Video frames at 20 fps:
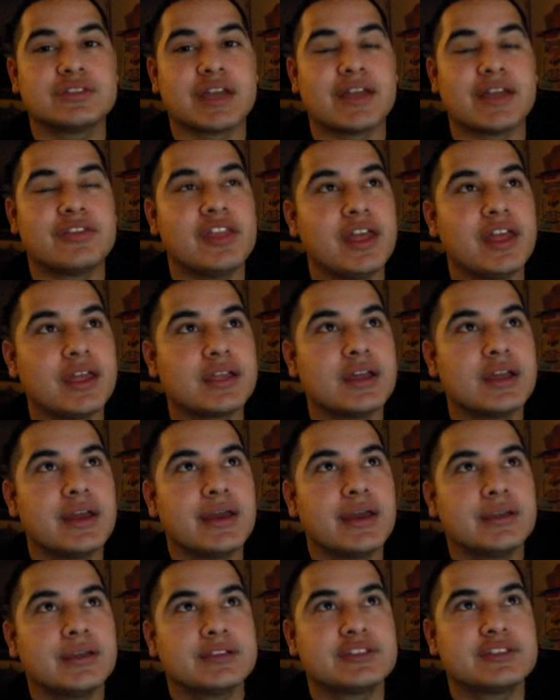I think
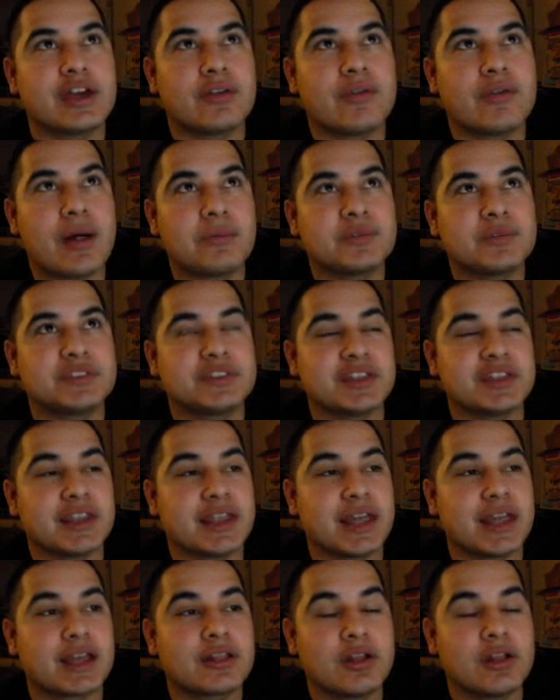Sotiropoulos is going
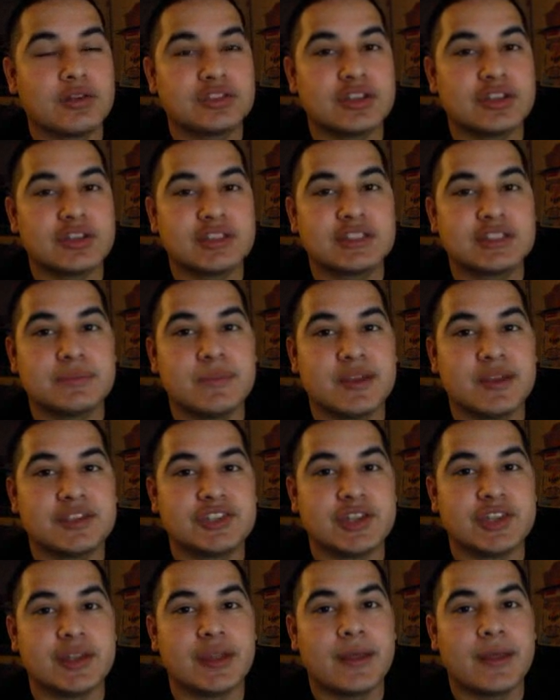to get close on the
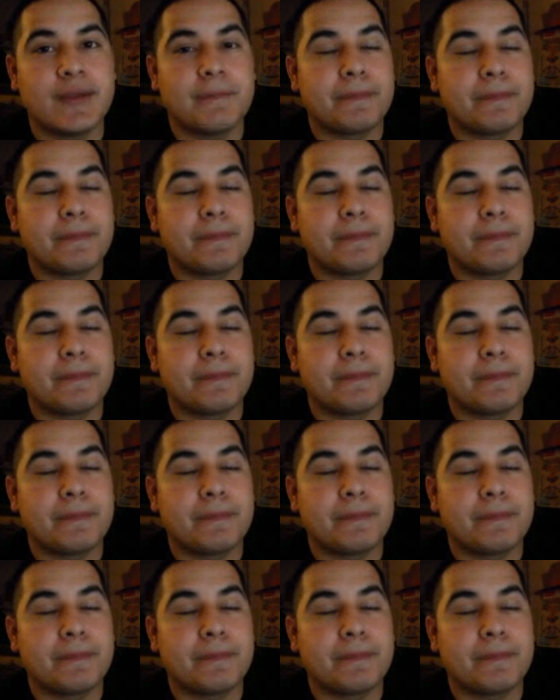submission,